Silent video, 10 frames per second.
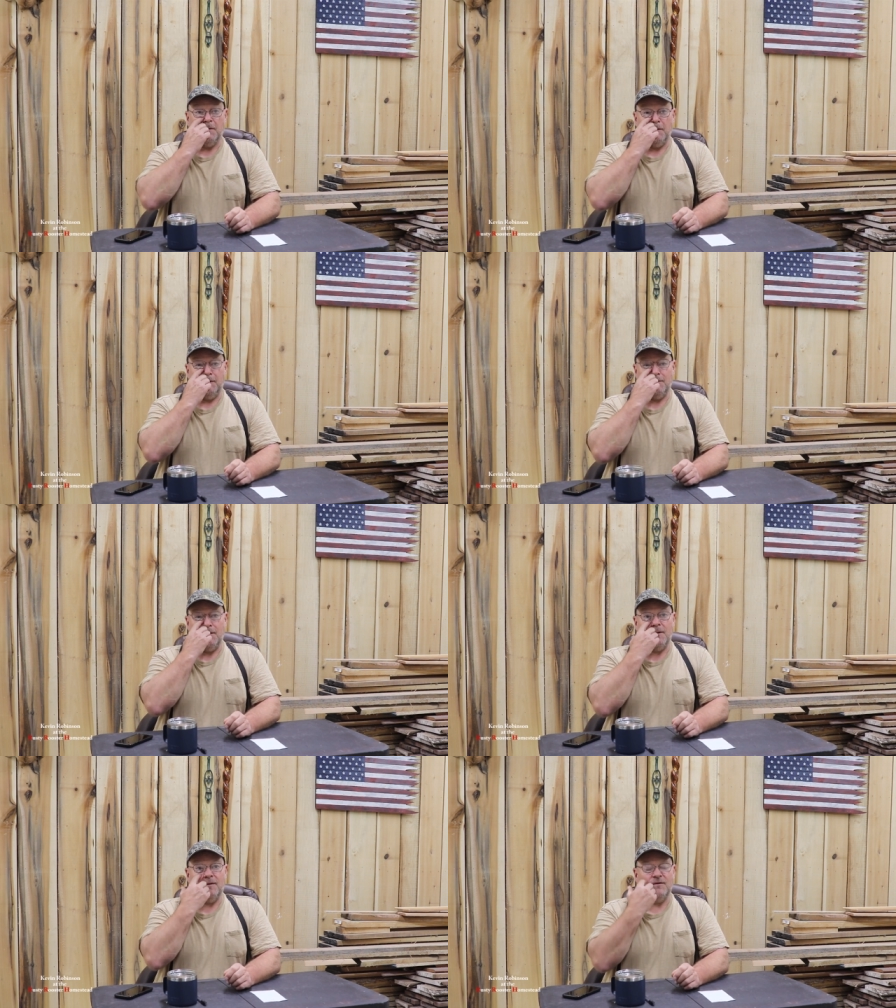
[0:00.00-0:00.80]
And
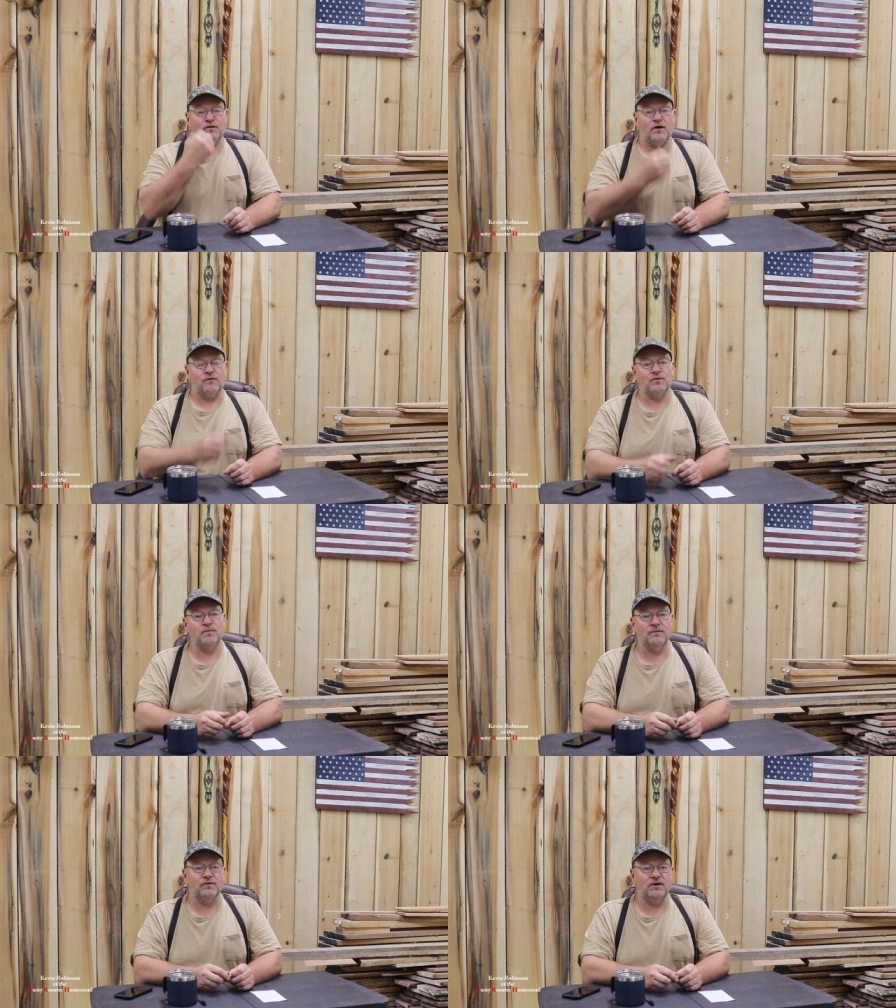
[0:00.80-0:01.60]
uh, I
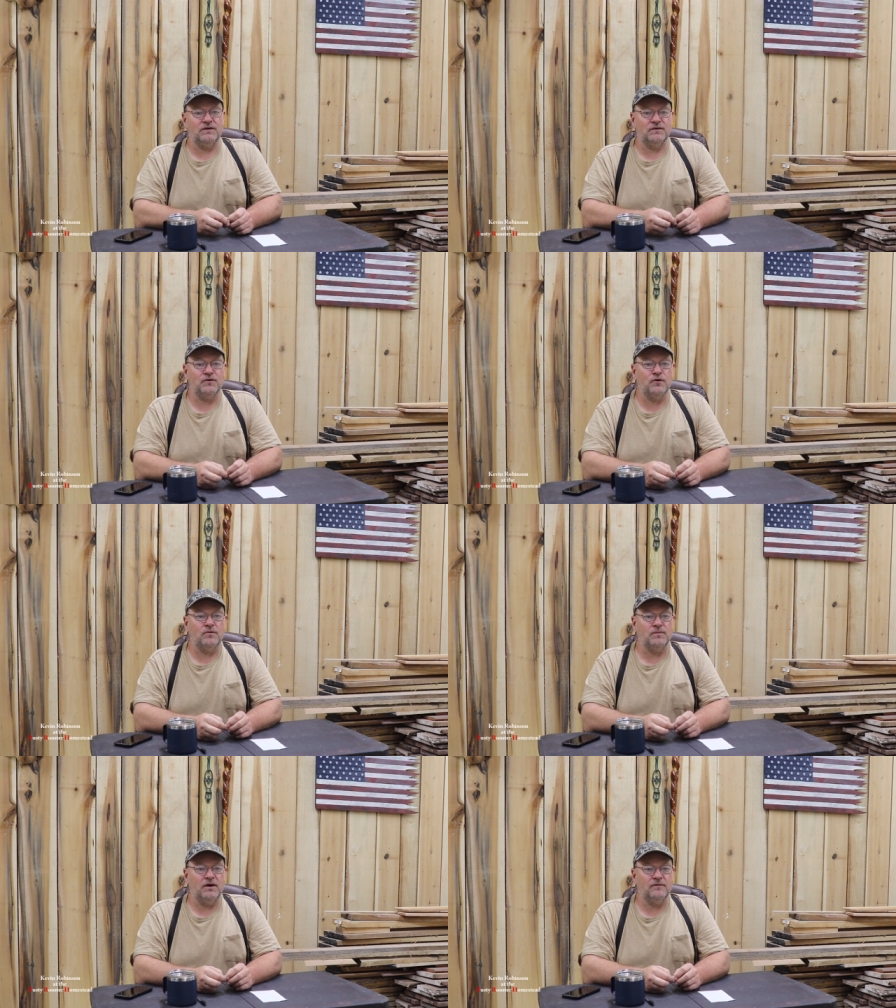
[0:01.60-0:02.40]
remember getting a
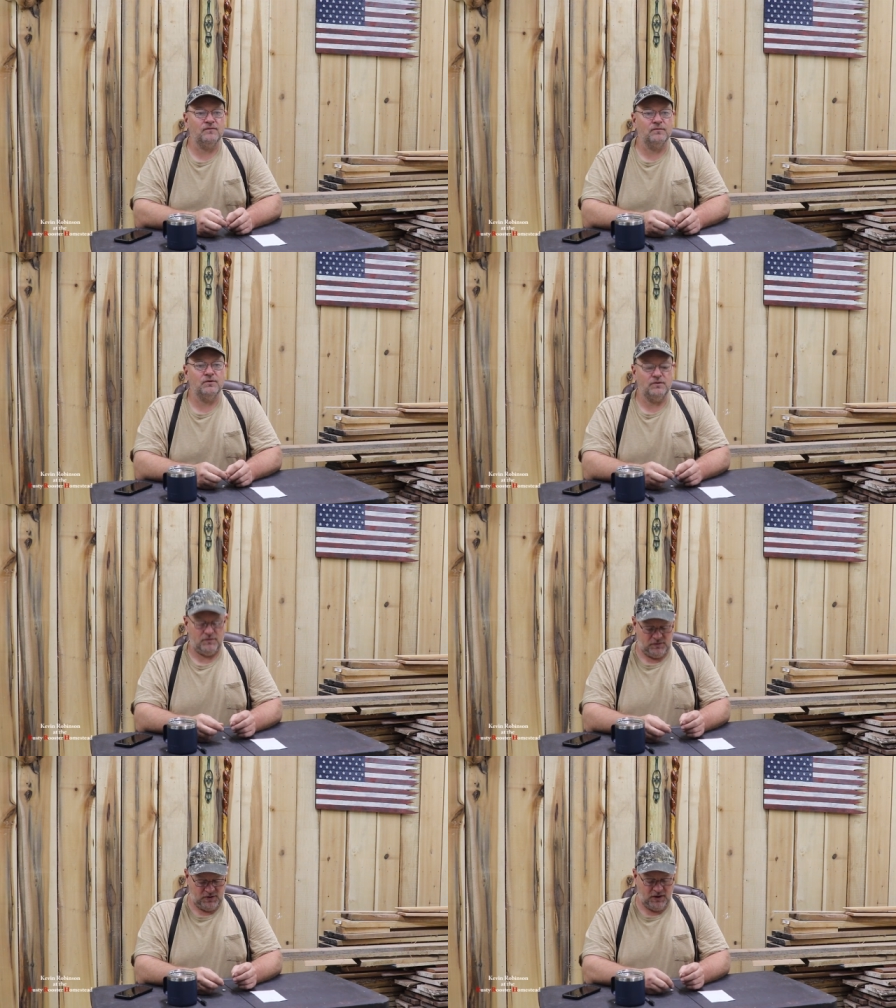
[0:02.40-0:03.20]
comment from
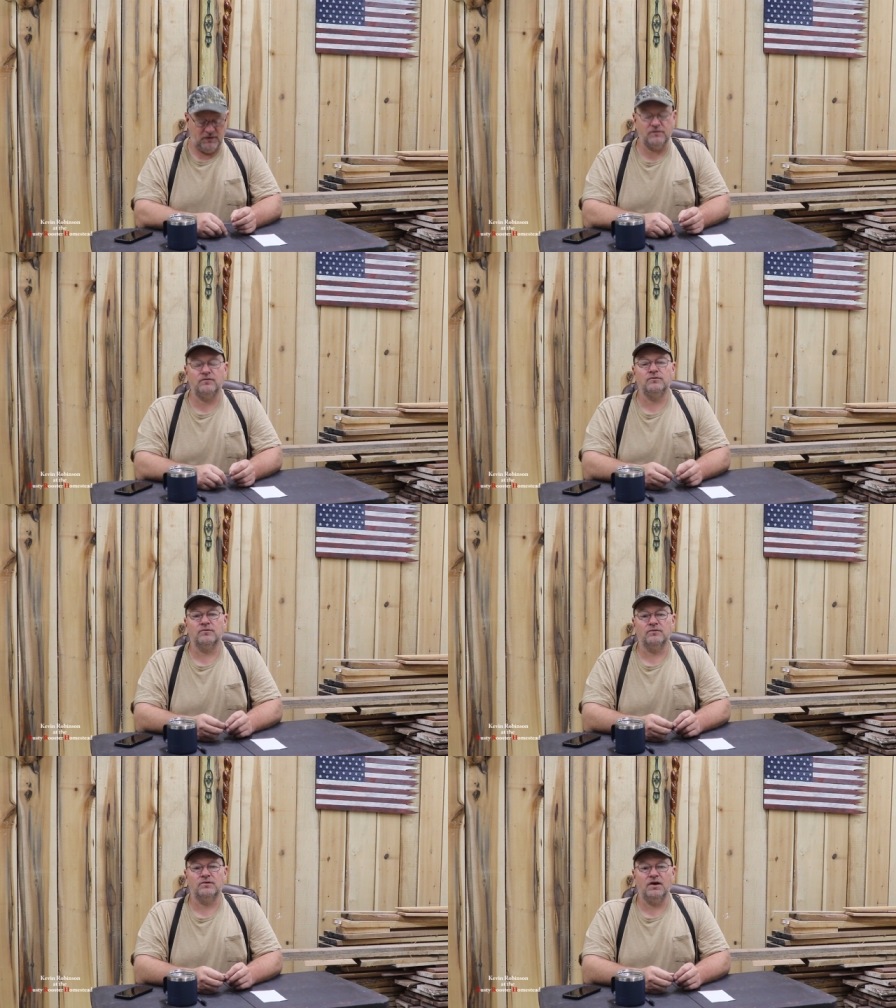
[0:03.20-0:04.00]
a 82
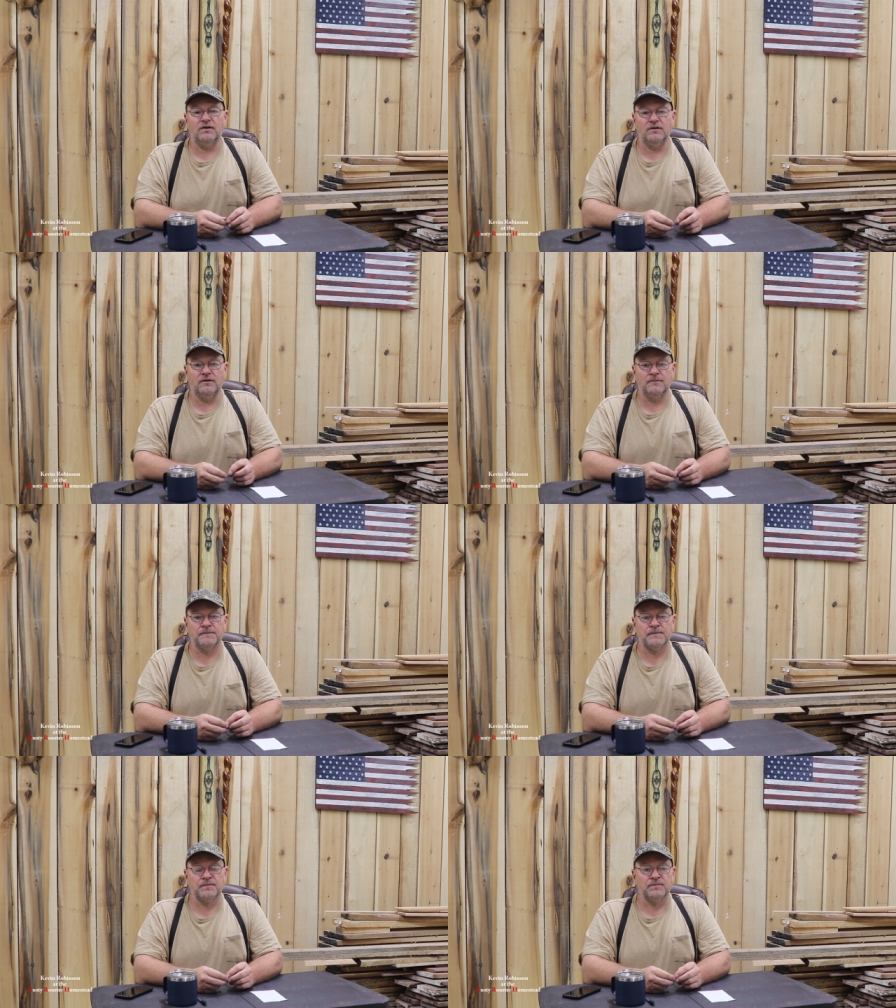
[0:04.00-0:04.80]
year old lady
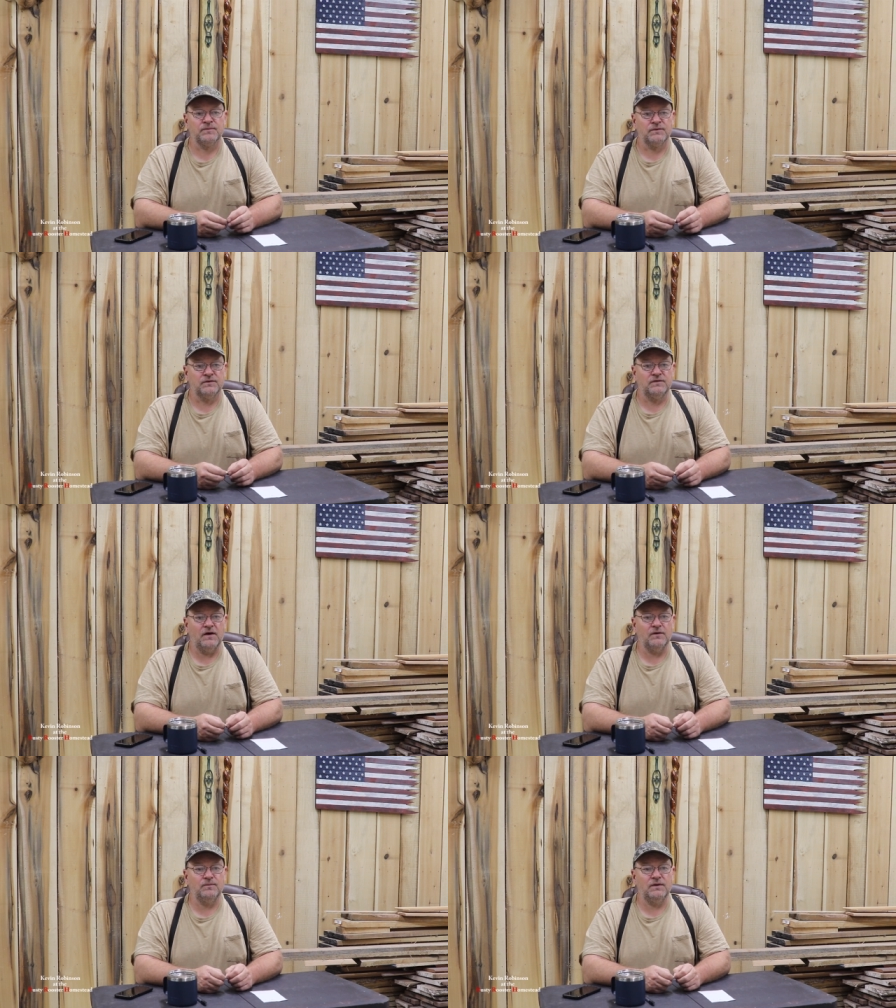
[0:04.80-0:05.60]

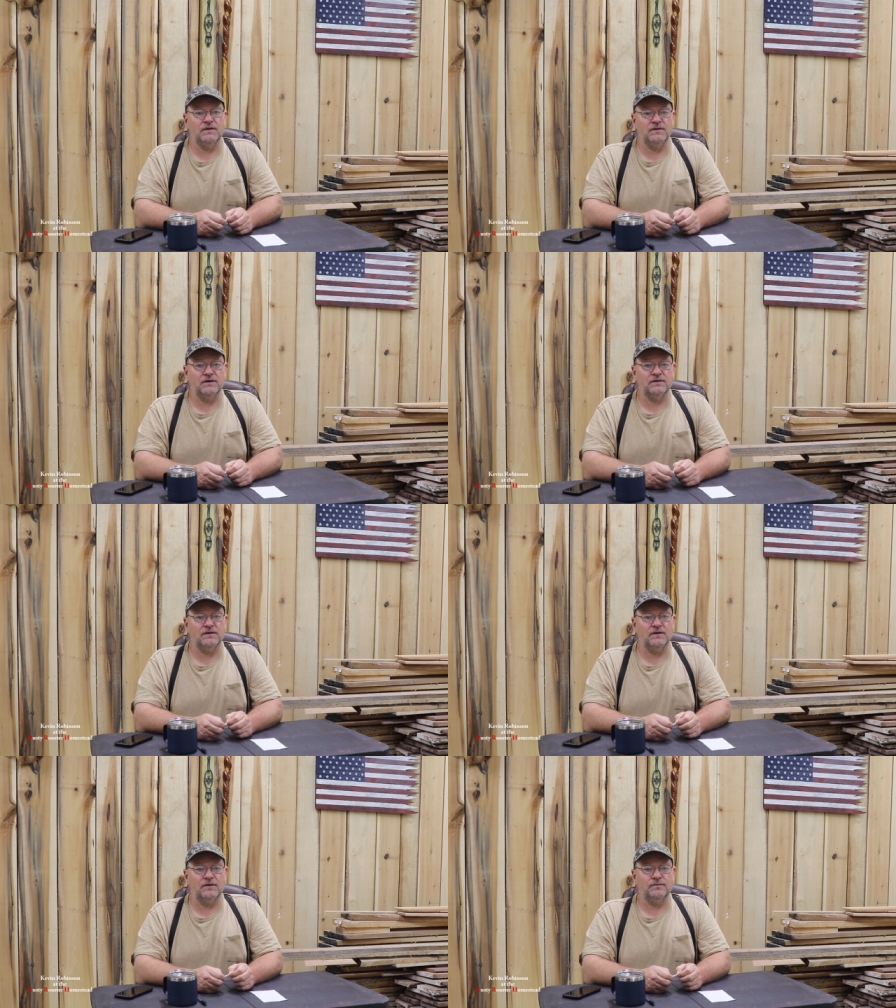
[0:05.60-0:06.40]
telling me
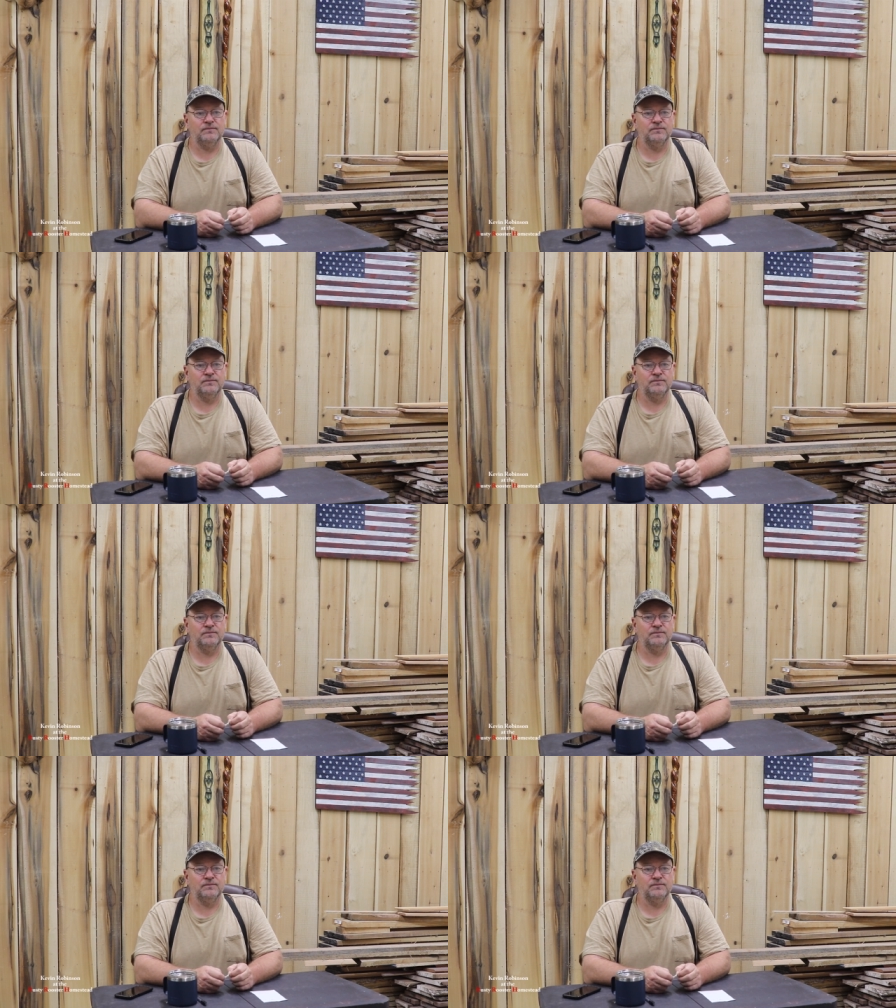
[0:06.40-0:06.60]
that uh,